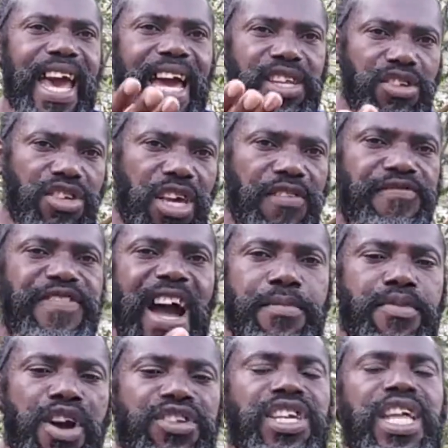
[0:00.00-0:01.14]
energy,
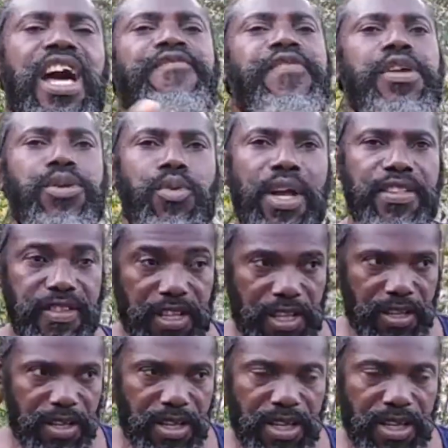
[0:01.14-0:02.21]
vibration, and frequency.